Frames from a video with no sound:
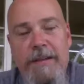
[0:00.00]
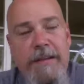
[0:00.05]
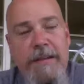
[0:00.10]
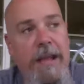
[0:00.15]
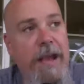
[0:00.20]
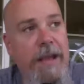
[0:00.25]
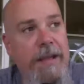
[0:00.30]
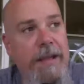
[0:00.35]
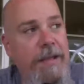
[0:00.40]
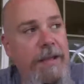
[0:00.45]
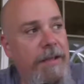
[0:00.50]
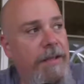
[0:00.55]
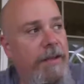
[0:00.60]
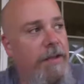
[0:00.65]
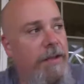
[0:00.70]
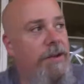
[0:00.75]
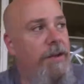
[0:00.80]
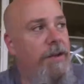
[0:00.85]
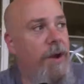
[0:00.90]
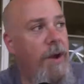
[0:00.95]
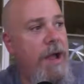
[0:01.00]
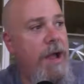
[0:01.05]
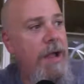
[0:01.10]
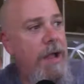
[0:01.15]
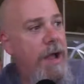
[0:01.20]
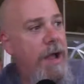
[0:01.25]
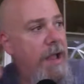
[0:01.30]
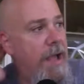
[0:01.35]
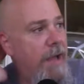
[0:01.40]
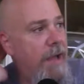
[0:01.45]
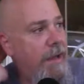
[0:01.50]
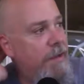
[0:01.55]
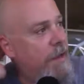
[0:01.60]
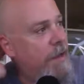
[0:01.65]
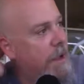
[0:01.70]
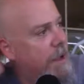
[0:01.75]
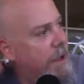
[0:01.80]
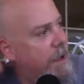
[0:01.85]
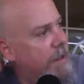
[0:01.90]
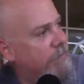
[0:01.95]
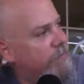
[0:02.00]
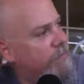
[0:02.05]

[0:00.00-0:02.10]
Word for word: Yeah, you, you know, I, I had I had